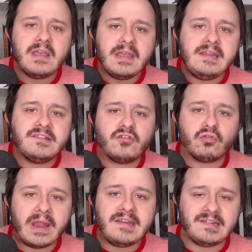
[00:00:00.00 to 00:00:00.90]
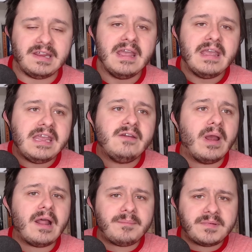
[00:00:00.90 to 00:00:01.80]
he's crazy he
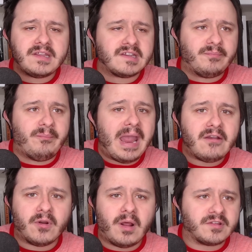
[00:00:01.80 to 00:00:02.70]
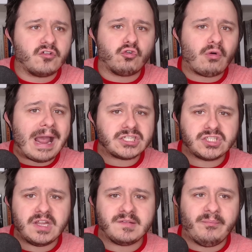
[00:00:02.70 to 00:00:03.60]
went up to this banquet almost
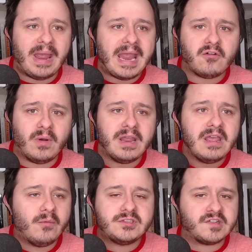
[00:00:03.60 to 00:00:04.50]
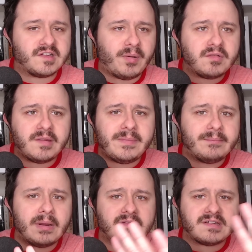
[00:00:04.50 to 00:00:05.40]
crashed this banquet which was supposed to be
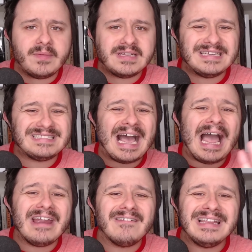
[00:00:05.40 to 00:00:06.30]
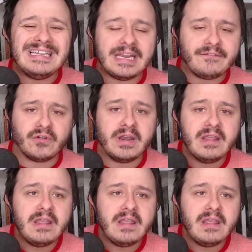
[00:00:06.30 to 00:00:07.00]
about something entirely different